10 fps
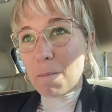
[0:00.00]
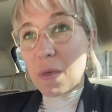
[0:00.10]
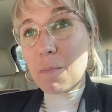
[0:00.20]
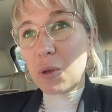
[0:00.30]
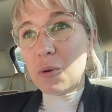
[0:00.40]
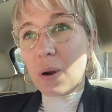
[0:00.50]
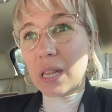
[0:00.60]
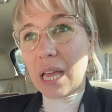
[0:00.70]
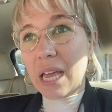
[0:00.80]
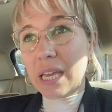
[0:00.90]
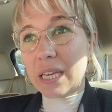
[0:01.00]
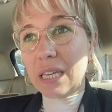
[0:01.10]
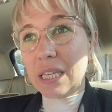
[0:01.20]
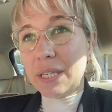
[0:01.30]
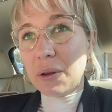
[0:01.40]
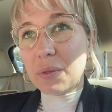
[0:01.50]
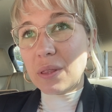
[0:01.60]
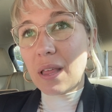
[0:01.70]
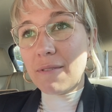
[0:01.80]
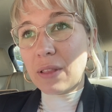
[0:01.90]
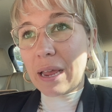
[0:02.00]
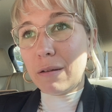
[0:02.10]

People who are like, you know, the love, light,